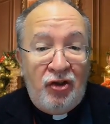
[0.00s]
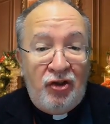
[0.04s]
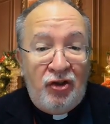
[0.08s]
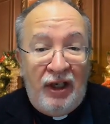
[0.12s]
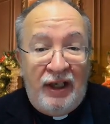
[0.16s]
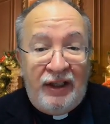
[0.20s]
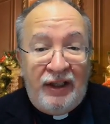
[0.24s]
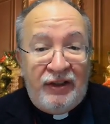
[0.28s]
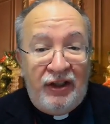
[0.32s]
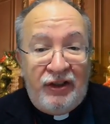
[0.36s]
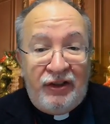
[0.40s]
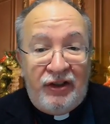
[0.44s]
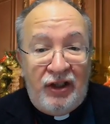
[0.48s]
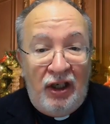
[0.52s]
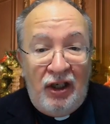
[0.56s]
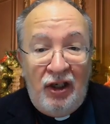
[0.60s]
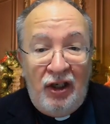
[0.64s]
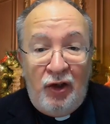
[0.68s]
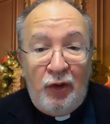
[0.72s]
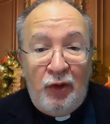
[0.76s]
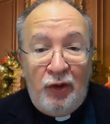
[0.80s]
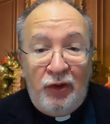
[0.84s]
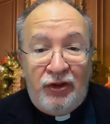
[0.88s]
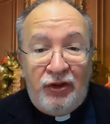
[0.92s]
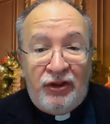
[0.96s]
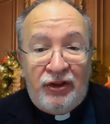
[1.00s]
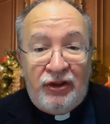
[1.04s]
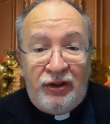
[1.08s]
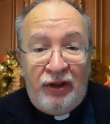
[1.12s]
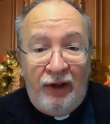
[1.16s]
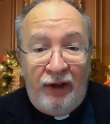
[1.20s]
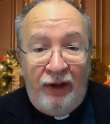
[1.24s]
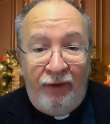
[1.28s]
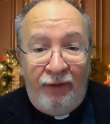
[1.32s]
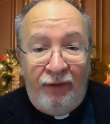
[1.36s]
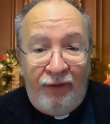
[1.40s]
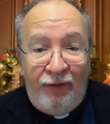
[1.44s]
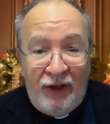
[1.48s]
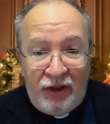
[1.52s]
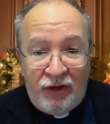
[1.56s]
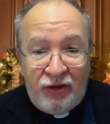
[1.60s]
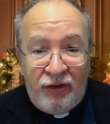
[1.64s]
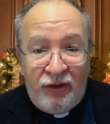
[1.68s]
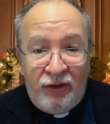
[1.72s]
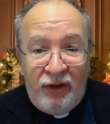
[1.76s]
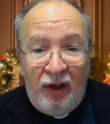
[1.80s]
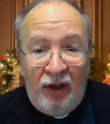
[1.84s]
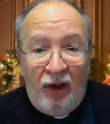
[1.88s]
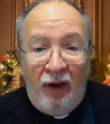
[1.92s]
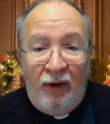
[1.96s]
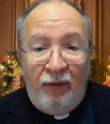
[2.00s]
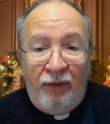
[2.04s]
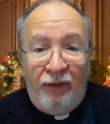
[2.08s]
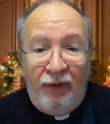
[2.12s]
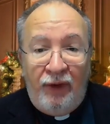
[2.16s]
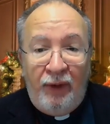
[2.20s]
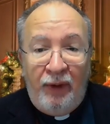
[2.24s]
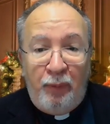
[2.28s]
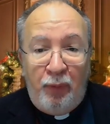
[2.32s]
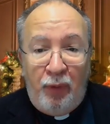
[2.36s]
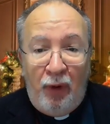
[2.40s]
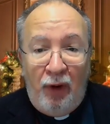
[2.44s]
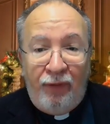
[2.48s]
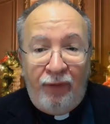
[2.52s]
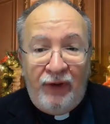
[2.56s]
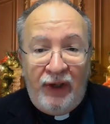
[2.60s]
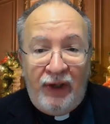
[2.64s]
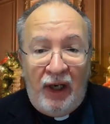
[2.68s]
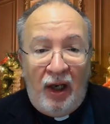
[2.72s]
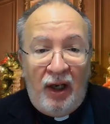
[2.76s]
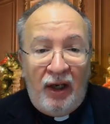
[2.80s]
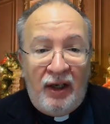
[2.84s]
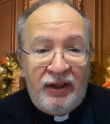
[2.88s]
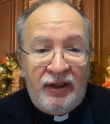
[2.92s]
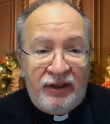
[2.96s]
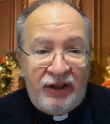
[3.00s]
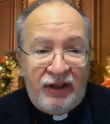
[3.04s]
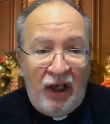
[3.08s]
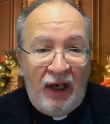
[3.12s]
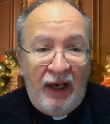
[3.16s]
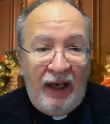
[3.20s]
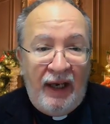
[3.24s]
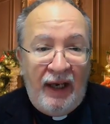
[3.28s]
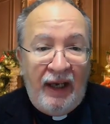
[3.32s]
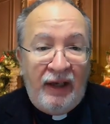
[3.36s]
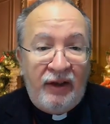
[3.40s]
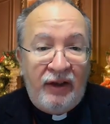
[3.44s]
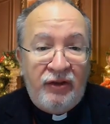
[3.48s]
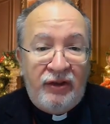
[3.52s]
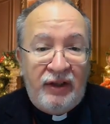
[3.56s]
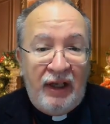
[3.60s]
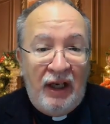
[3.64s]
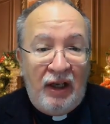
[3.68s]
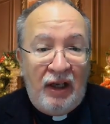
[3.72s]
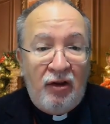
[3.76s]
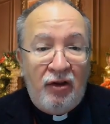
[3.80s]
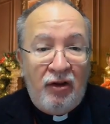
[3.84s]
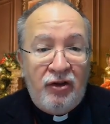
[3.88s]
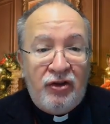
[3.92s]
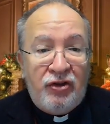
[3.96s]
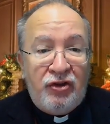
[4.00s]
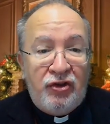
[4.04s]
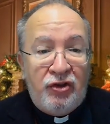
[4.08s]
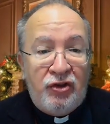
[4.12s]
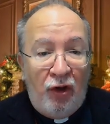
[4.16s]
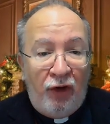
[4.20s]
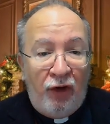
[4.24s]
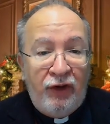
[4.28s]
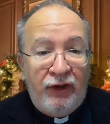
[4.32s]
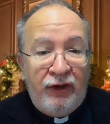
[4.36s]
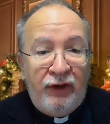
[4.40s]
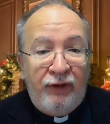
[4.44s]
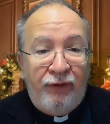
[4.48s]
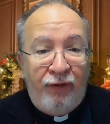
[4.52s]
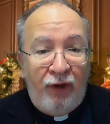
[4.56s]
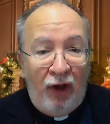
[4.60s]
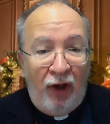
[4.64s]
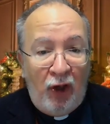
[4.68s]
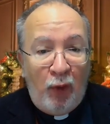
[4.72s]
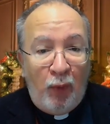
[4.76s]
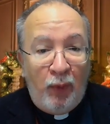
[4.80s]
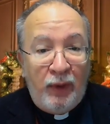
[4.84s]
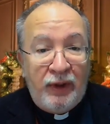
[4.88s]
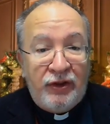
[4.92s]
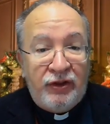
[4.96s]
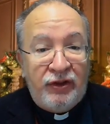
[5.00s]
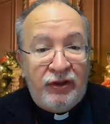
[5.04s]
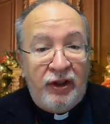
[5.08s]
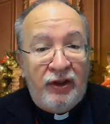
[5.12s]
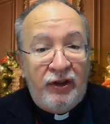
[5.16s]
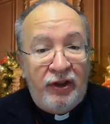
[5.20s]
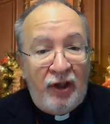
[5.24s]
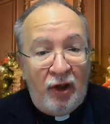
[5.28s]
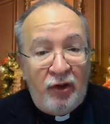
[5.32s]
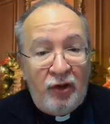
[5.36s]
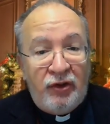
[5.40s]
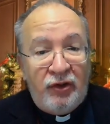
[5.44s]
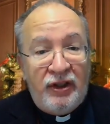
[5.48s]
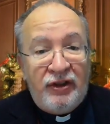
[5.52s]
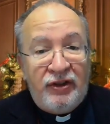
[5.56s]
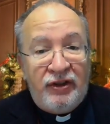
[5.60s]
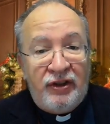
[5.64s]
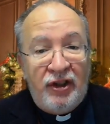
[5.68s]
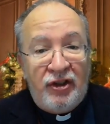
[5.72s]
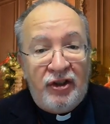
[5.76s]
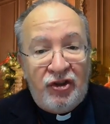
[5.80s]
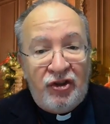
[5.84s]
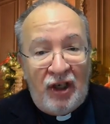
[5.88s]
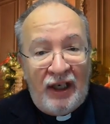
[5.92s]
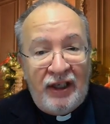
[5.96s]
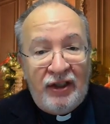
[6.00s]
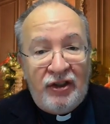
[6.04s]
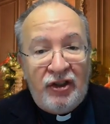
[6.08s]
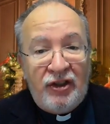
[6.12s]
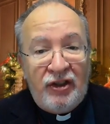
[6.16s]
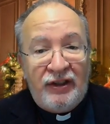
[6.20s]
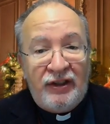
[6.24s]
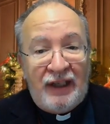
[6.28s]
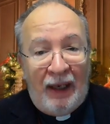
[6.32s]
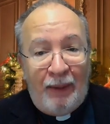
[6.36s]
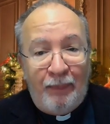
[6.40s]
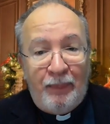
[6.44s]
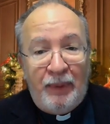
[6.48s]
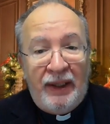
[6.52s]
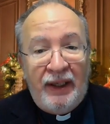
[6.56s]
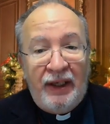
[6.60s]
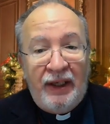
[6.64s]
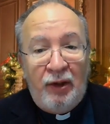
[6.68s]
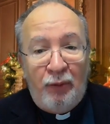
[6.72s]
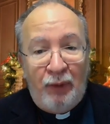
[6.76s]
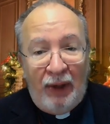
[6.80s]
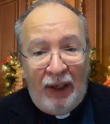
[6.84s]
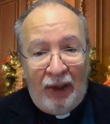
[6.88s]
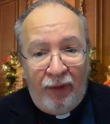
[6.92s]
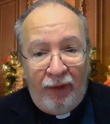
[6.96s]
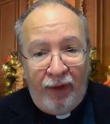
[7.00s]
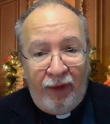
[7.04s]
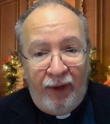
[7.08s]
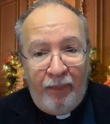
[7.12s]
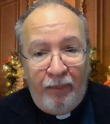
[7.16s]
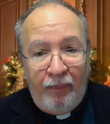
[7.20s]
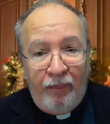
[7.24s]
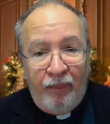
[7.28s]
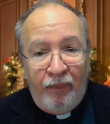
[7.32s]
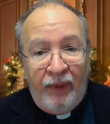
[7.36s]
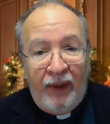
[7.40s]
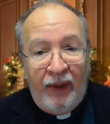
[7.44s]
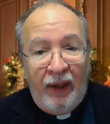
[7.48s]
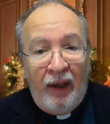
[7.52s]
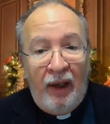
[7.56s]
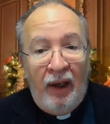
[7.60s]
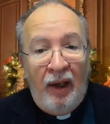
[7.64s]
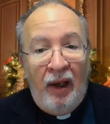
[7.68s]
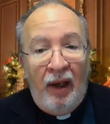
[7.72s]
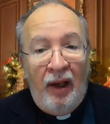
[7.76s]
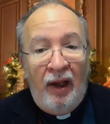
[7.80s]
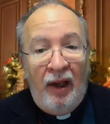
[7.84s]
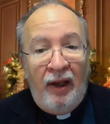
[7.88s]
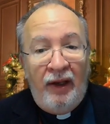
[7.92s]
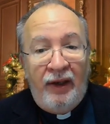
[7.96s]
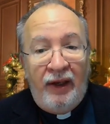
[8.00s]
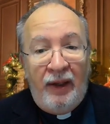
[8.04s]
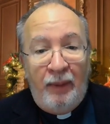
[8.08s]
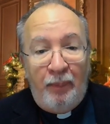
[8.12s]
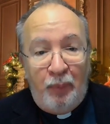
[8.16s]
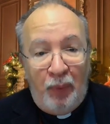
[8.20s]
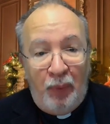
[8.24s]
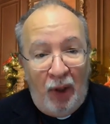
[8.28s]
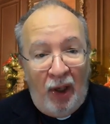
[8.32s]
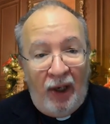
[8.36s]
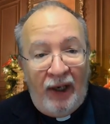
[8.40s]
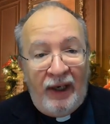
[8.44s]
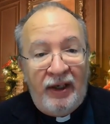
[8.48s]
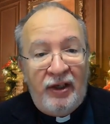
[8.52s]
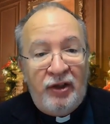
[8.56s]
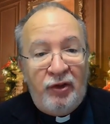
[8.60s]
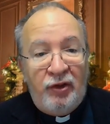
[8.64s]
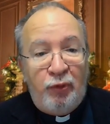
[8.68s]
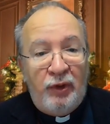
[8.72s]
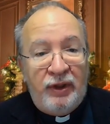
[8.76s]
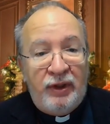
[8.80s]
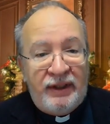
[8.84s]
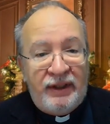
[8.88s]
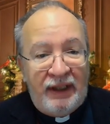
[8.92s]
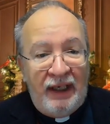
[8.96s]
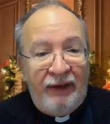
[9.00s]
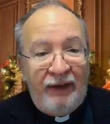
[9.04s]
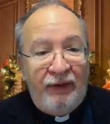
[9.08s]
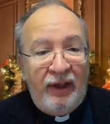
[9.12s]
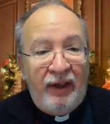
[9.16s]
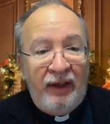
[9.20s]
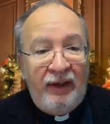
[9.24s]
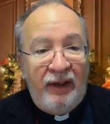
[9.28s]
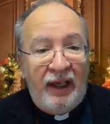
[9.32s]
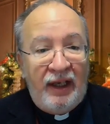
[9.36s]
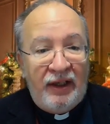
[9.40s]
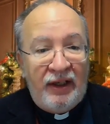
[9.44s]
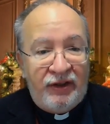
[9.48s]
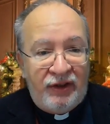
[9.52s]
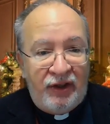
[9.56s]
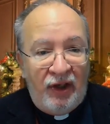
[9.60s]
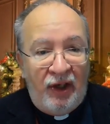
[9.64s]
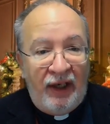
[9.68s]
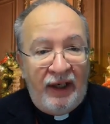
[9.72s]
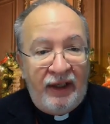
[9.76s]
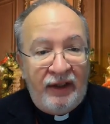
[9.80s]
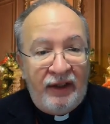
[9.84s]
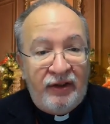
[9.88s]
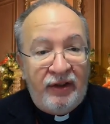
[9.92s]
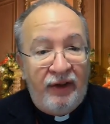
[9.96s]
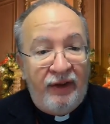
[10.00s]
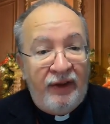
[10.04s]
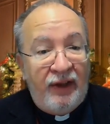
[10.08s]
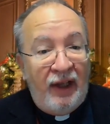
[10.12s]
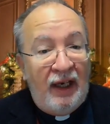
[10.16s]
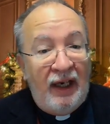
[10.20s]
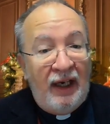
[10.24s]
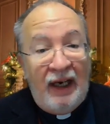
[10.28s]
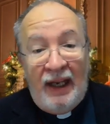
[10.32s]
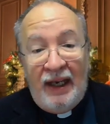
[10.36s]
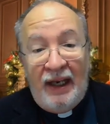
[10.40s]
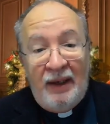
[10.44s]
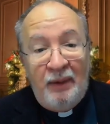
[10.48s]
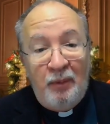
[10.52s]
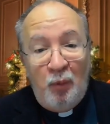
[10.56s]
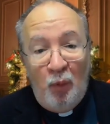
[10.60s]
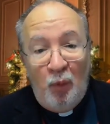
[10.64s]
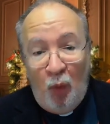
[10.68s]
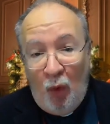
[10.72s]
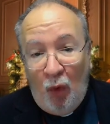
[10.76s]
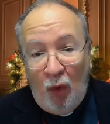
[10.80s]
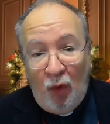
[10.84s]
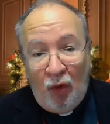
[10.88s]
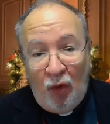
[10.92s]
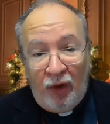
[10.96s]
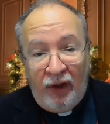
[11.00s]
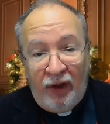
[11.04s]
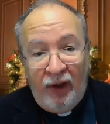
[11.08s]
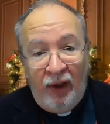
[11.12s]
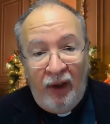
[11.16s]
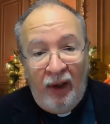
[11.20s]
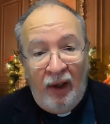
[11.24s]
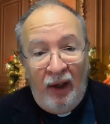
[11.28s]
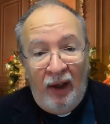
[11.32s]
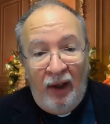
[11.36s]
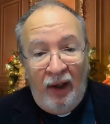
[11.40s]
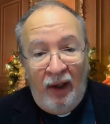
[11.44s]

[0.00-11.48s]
Jesus alludes to the vision of the prophet Isaiah and tells John's followers to notice the changes happening around them. The blind receiving their sight, the lame walk,